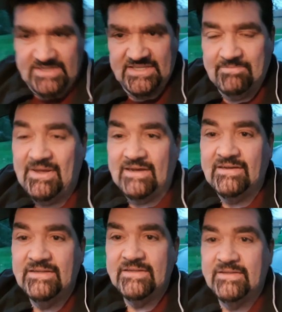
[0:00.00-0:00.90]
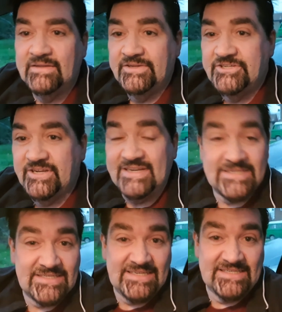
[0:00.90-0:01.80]
to the bar, she
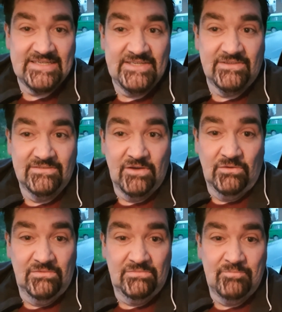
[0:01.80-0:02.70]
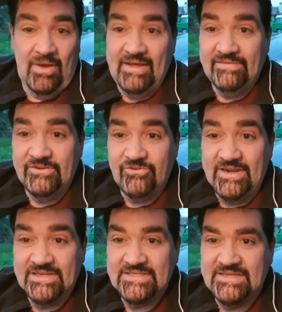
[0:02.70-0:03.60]
insisted on buying the
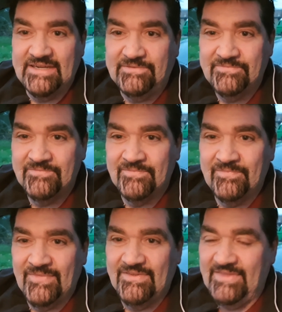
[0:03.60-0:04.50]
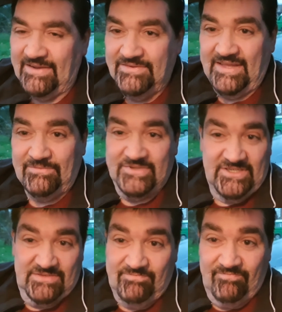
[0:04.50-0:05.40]
drinks. Now that
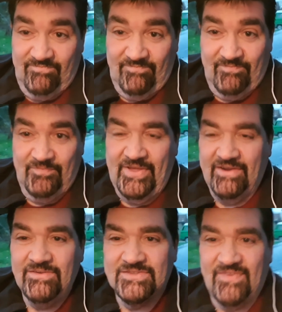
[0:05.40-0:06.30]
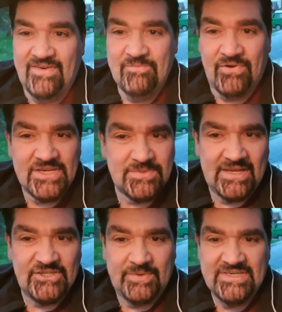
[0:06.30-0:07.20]
was, you know, I was very impressed with
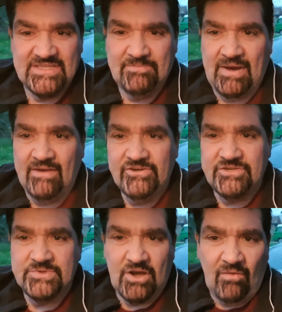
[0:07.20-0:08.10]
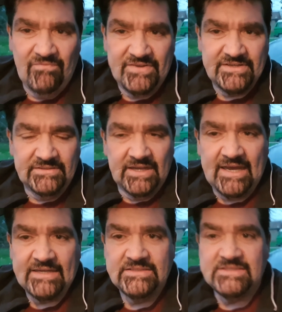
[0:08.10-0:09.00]
that. She went to the bar and she was confident
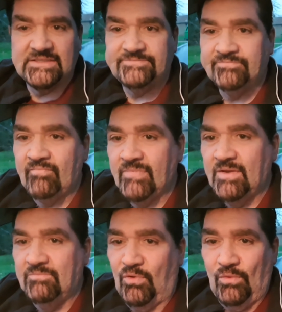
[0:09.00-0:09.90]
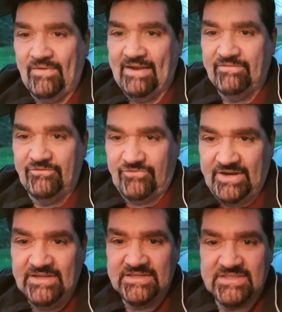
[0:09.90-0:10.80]
and bought a round of
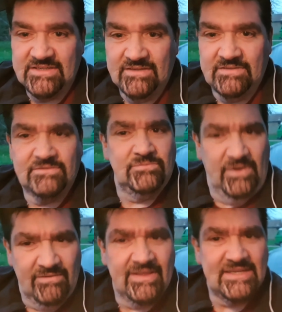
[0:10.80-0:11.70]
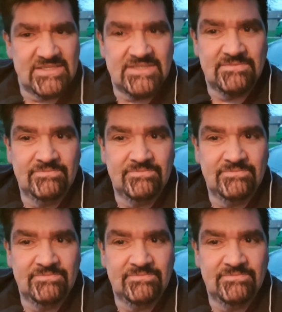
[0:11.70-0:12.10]
drinks, and I thought, well, that's